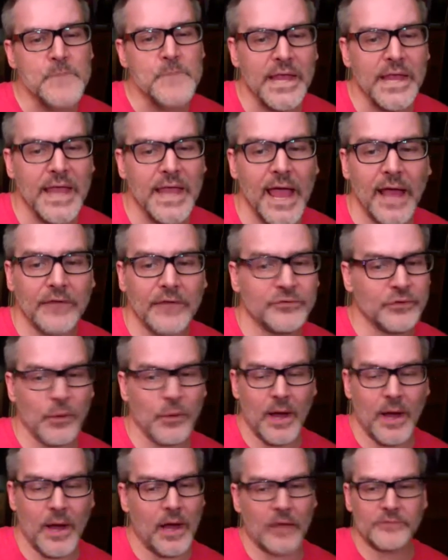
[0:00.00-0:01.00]
yeah, so
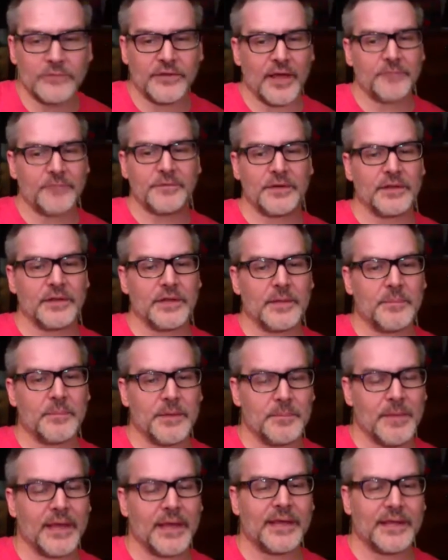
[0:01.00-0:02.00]
I'll definitely be
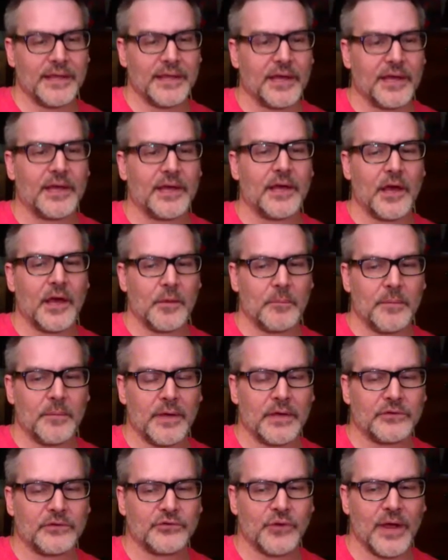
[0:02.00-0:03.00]
making a, a,
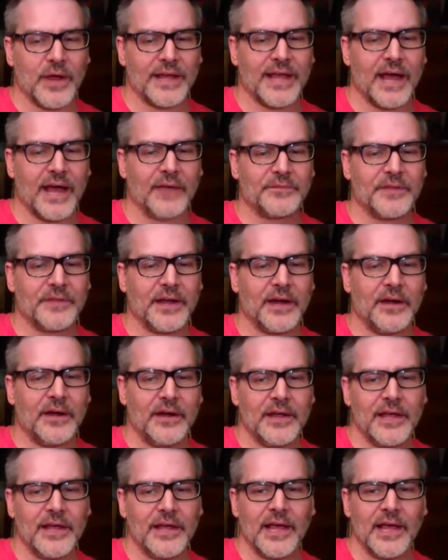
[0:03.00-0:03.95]
a trek out there.